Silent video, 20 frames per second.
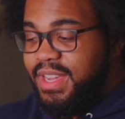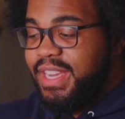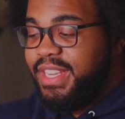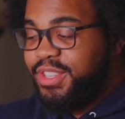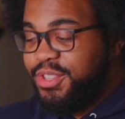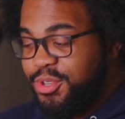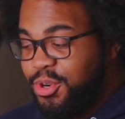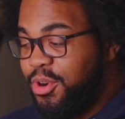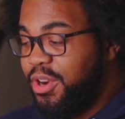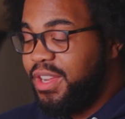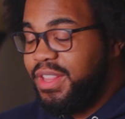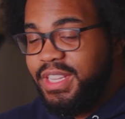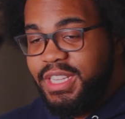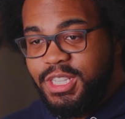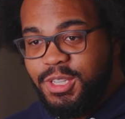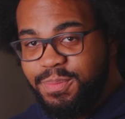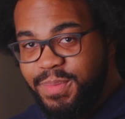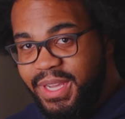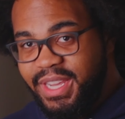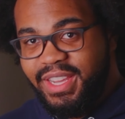historically
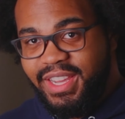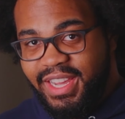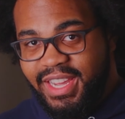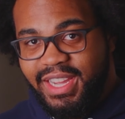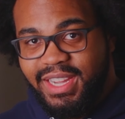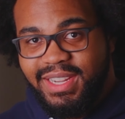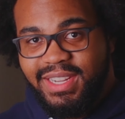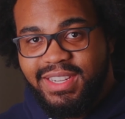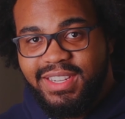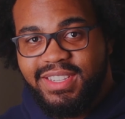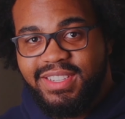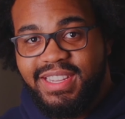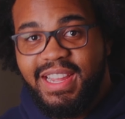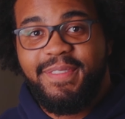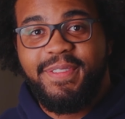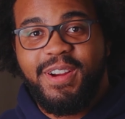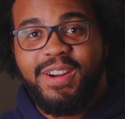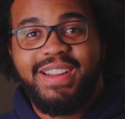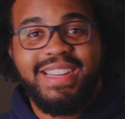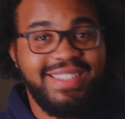speaking,
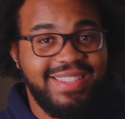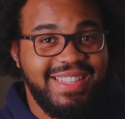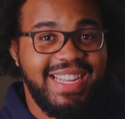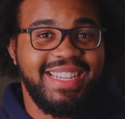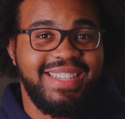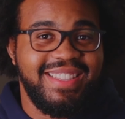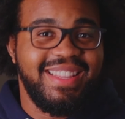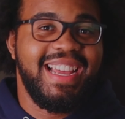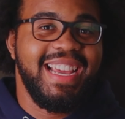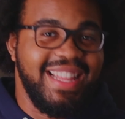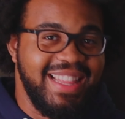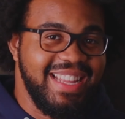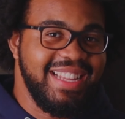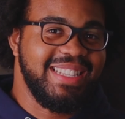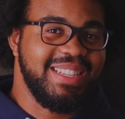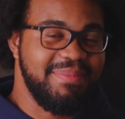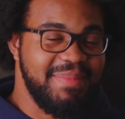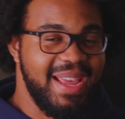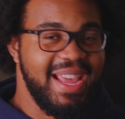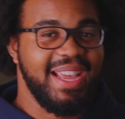Steph Curry is less likely
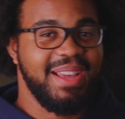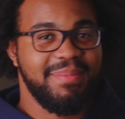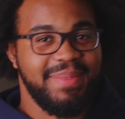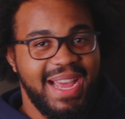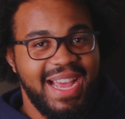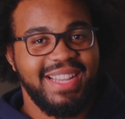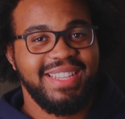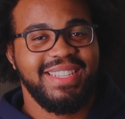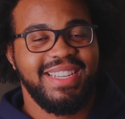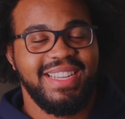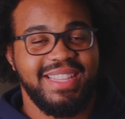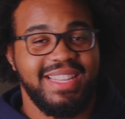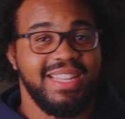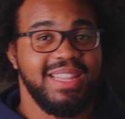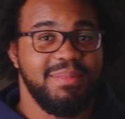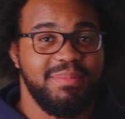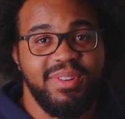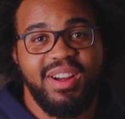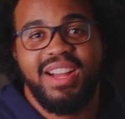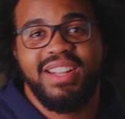to make a basket than
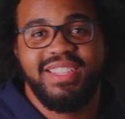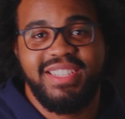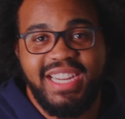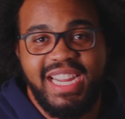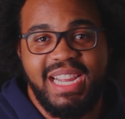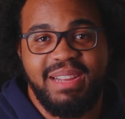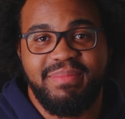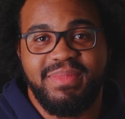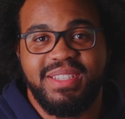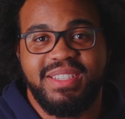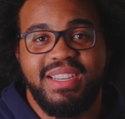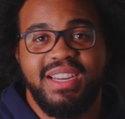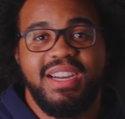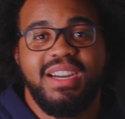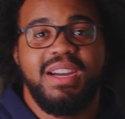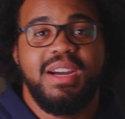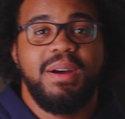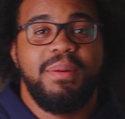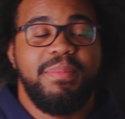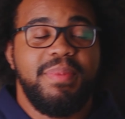LeBron James.
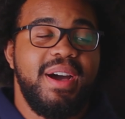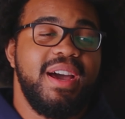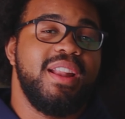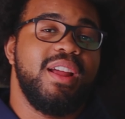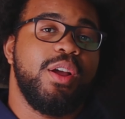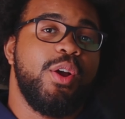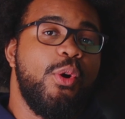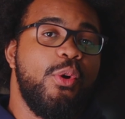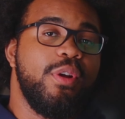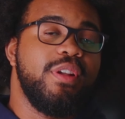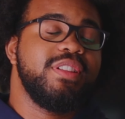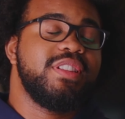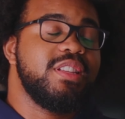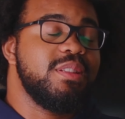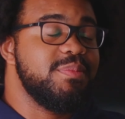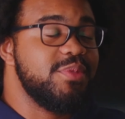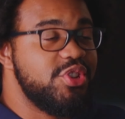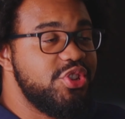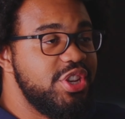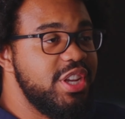But according to
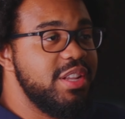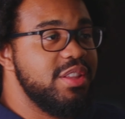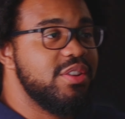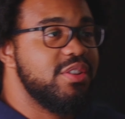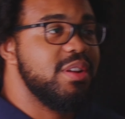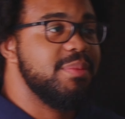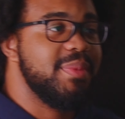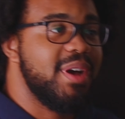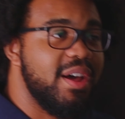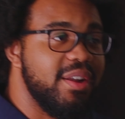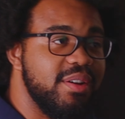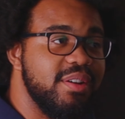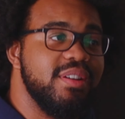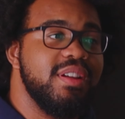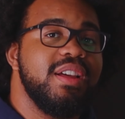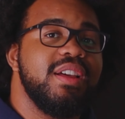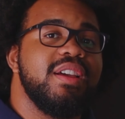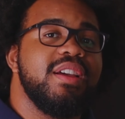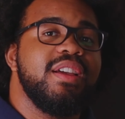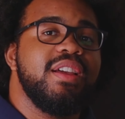the machine learning
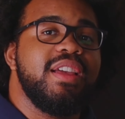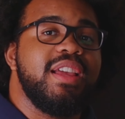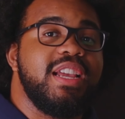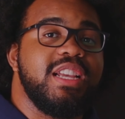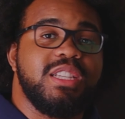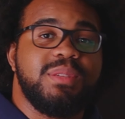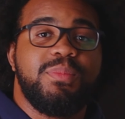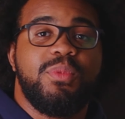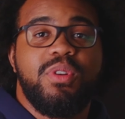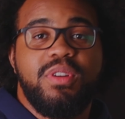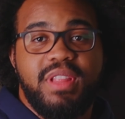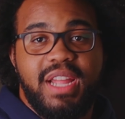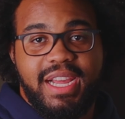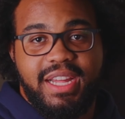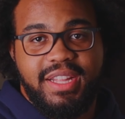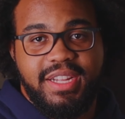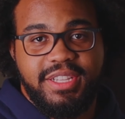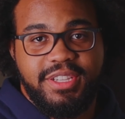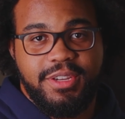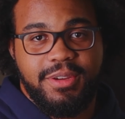model, he is more
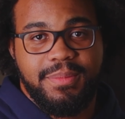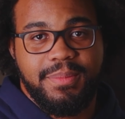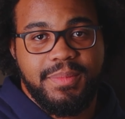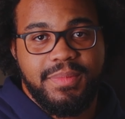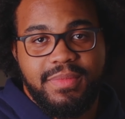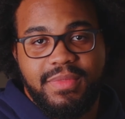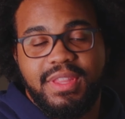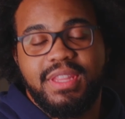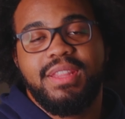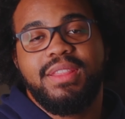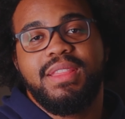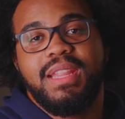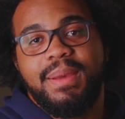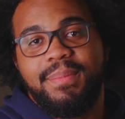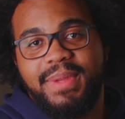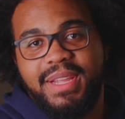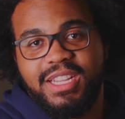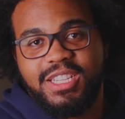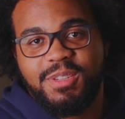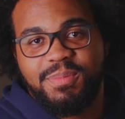likely to. Let
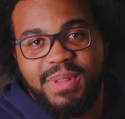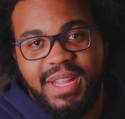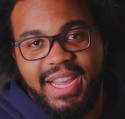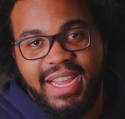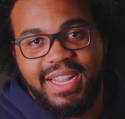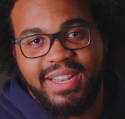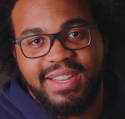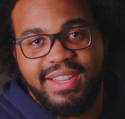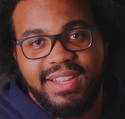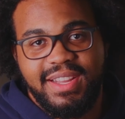me explain.